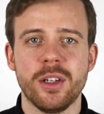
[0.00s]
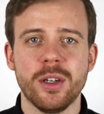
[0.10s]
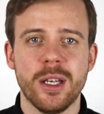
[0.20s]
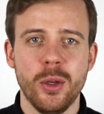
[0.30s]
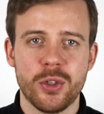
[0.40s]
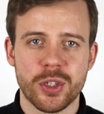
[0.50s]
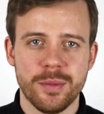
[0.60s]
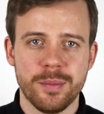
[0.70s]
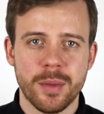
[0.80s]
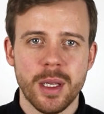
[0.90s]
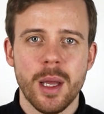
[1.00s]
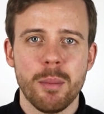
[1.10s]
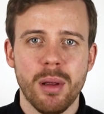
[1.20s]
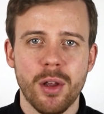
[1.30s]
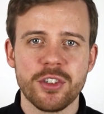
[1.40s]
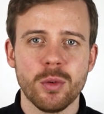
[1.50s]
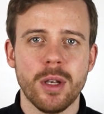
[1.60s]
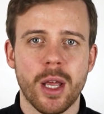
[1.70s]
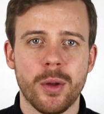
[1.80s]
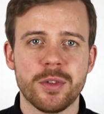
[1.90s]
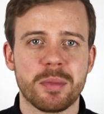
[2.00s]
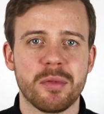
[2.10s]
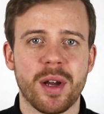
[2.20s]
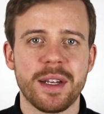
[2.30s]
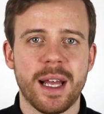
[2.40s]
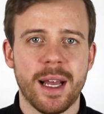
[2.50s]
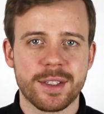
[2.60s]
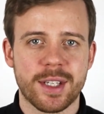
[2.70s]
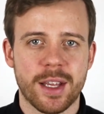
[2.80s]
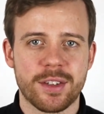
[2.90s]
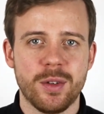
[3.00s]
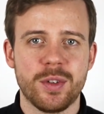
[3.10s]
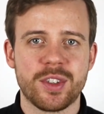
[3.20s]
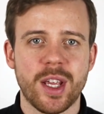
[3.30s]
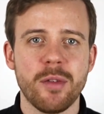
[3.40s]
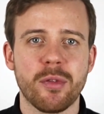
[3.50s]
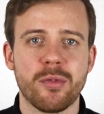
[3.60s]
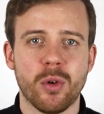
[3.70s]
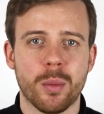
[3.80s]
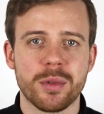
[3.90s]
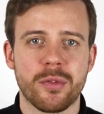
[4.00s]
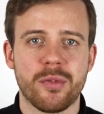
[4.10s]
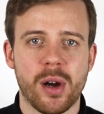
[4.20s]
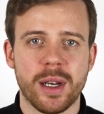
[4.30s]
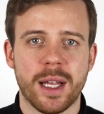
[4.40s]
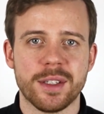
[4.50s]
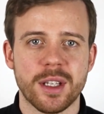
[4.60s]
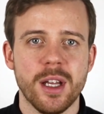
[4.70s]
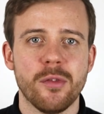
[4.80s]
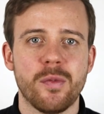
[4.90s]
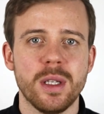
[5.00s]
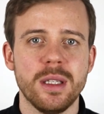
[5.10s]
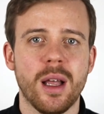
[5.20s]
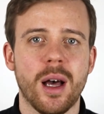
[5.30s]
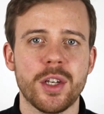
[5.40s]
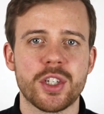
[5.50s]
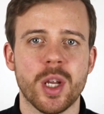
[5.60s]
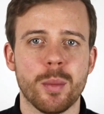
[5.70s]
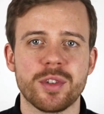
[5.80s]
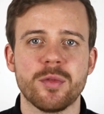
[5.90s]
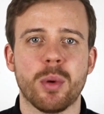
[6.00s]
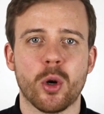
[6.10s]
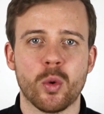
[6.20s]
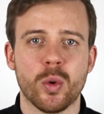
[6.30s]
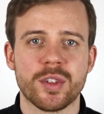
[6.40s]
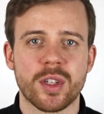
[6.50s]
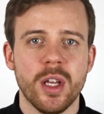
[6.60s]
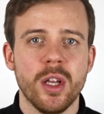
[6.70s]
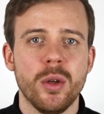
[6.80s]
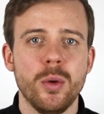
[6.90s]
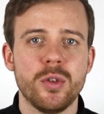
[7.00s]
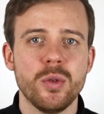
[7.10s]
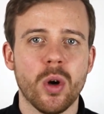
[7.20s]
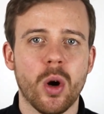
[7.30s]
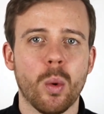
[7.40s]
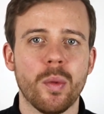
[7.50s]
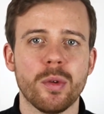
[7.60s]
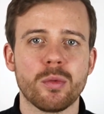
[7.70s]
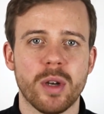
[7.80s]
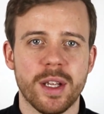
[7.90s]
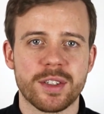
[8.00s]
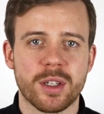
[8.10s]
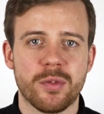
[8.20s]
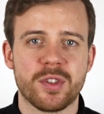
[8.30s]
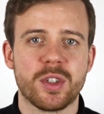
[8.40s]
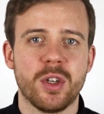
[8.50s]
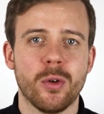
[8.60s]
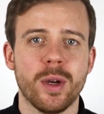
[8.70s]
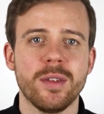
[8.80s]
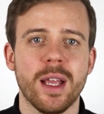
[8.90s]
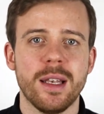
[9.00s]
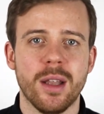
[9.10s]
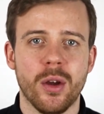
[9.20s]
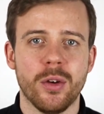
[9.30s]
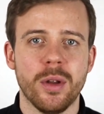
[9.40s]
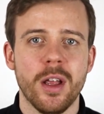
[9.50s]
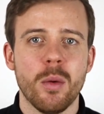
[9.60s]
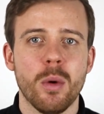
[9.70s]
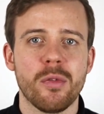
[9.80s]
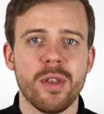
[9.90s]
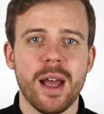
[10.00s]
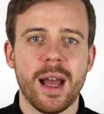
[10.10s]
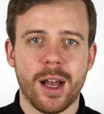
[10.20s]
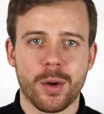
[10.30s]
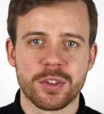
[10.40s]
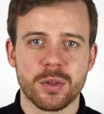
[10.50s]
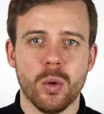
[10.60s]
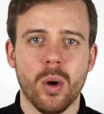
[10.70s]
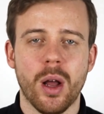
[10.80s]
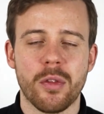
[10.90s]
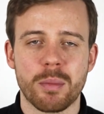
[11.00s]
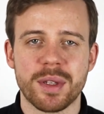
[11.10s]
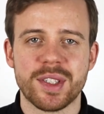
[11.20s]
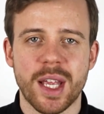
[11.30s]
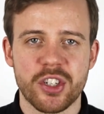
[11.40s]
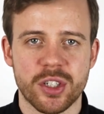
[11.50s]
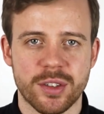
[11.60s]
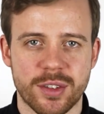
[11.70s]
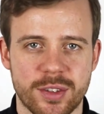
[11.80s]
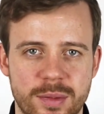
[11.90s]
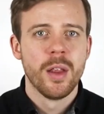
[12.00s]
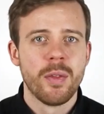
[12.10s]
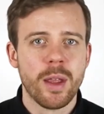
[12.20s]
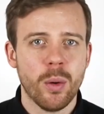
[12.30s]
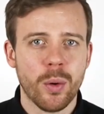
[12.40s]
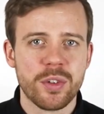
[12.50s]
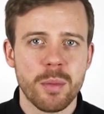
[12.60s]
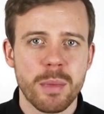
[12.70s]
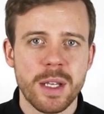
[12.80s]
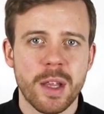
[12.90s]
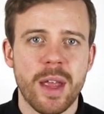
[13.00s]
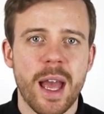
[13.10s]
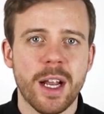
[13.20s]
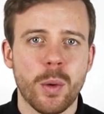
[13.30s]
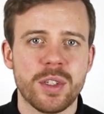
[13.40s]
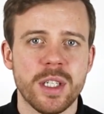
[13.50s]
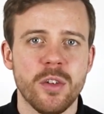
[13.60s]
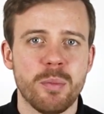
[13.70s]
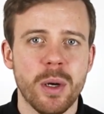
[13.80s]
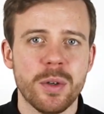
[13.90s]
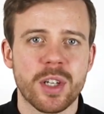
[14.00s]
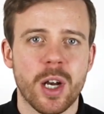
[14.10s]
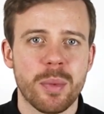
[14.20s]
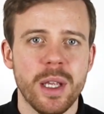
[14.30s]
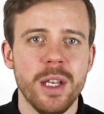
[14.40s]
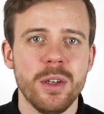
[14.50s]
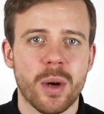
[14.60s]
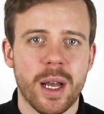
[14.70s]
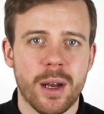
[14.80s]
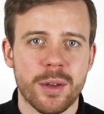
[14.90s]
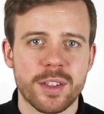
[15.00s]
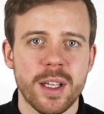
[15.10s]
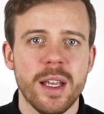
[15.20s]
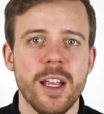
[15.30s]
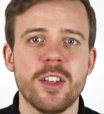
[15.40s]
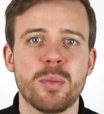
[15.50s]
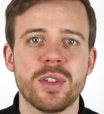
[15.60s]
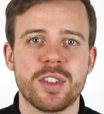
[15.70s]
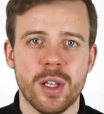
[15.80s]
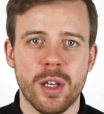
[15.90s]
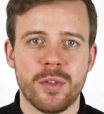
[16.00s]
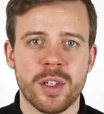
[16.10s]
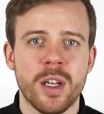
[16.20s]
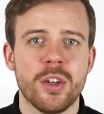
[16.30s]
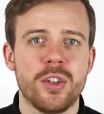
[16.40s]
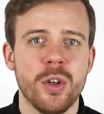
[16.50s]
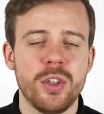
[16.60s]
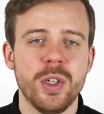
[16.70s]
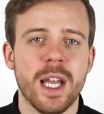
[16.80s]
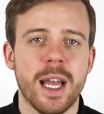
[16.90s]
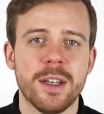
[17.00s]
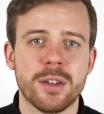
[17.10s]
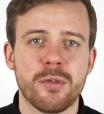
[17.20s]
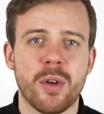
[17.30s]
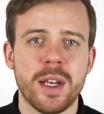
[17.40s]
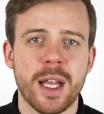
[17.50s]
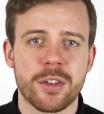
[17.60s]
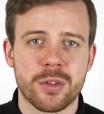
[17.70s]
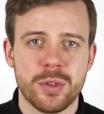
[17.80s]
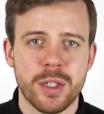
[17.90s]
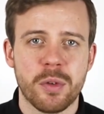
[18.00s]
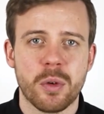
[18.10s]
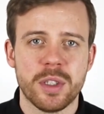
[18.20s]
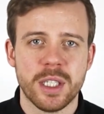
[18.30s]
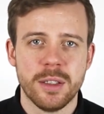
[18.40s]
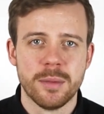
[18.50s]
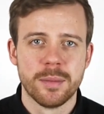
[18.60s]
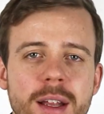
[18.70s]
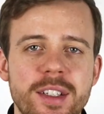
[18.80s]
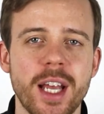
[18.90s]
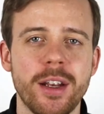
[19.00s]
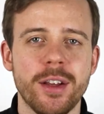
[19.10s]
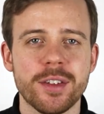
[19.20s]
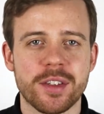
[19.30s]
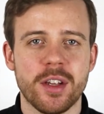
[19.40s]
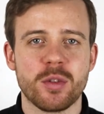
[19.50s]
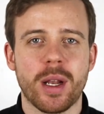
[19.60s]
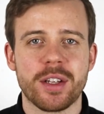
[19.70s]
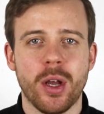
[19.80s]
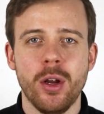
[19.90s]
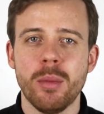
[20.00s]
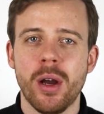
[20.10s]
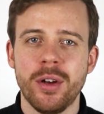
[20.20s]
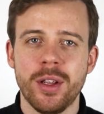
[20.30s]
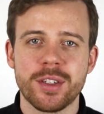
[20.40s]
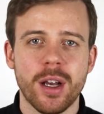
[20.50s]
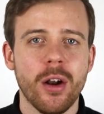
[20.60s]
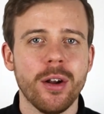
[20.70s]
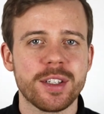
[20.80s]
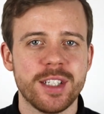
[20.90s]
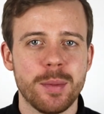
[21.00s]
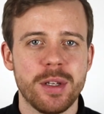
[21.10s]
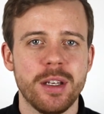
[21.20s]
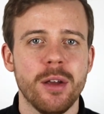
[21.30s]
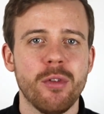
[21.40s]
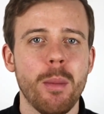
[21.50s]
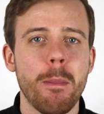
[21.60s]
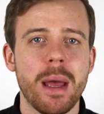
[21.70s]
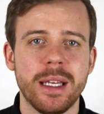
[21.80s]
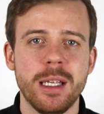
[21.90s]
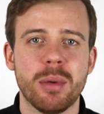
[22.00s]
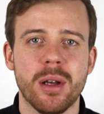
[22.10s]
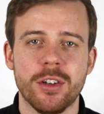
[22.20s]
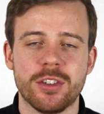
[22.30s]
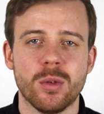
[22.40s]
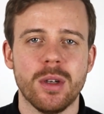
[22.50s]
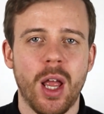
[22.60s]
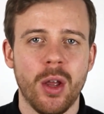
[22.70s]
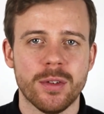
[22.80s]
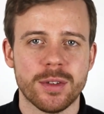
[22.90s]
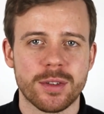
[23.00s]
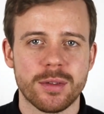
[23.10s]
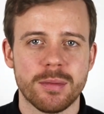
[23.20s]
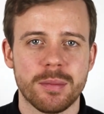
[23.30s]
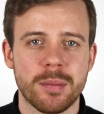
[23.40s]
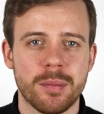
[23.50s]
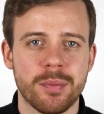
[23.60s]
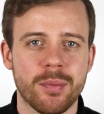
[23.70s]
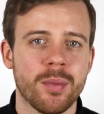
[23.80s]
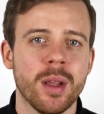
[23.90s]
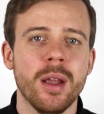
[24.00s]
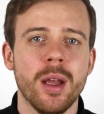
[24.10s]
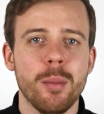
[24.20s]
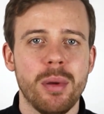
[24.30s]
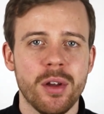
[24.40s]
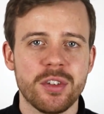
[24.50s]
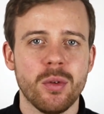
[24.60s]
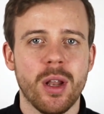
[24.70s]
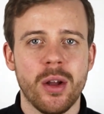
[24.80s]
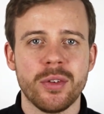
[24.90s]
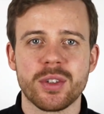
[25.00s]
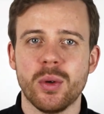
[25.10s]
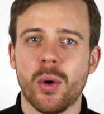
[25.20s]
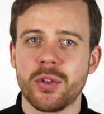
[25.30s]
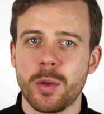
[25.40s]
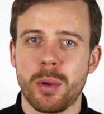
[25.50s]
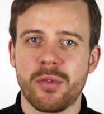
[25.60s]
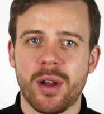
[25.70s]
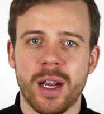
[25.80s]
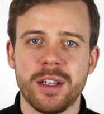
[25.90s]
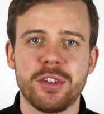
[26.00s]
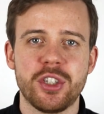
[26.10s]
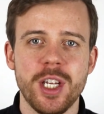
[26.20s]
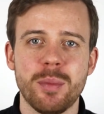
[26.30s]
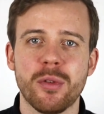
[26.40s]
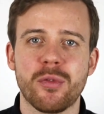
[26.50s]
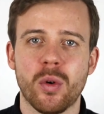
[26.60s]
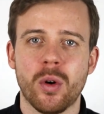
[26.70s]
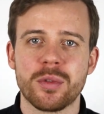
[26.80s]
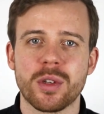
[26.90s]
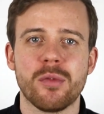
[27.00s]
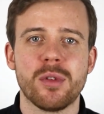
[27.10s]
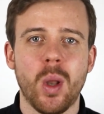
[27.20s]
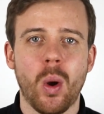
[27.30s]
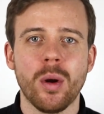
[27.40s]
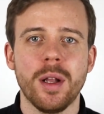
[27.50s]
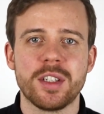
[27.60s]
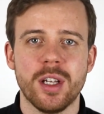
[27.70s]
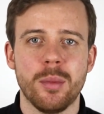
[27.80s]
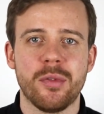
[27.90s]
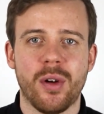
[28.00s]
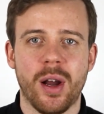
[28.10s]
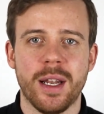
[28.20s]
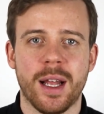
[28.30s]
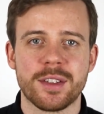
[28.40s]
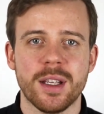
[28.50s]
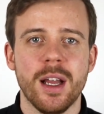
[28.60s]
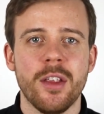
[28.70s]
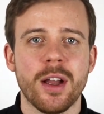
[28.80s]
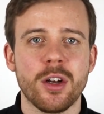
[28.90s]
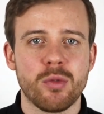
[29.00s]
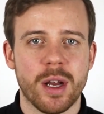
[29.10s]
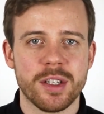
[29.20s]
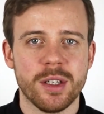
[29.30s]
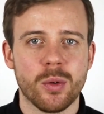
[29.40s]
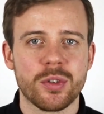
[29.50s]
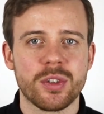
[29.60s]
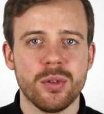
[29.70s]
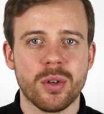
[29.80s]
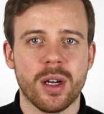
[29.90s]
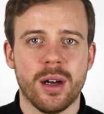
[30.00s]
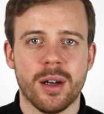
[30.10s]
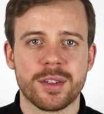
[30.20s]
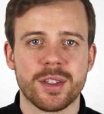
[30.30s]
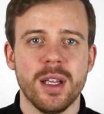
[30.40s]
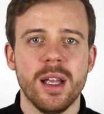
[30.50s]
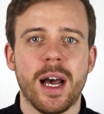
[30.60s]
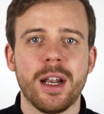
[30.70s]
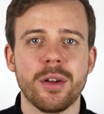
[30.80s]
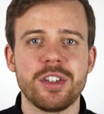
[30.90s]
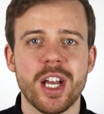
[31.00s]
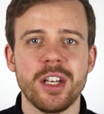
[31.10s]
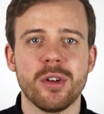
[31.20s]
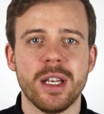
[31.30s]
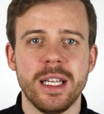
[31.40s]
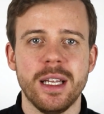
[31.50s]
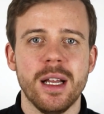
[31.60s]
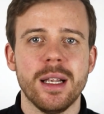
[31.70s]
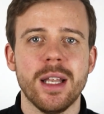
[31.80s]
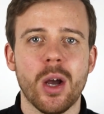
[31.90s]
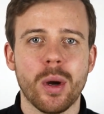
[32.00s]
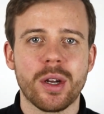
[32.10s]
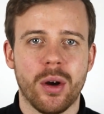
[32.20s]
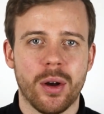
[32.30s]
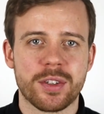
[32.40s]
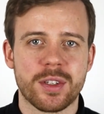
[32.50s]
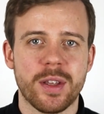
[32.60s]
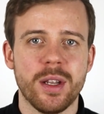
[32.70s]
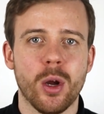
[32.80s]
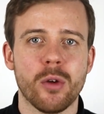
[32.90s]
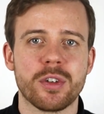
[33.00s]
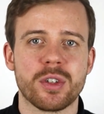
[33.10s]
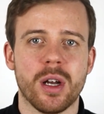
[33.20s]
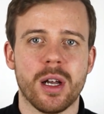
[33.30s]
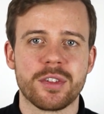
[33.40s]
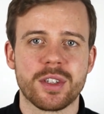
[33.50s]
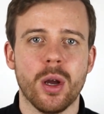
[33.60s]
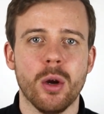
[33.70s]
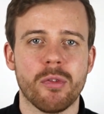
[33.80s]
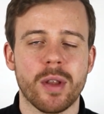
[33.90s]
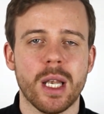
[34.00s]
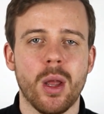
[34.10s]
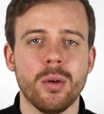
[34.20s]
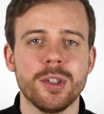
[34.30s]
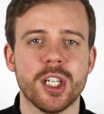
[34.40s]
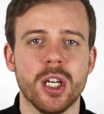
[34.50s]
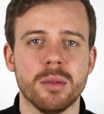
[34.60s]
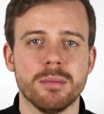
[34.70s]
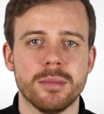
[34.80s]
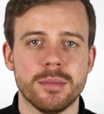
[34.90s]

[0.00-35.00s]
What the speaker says: conclusion, personal loans provide access to safe forms of finance for large numbers of borrowers who do not want the risk of securing their loan with their house or other possessions. They also mean that the equity you've built up in your house is preserved should you get into financial difficulty. Tenants, as well as homeowners, are accepted for many personal loans. Personal loans also provide cheaper forms of longer-term finance than credit or store cards, and are generally lower cost than overdrafts over the long term.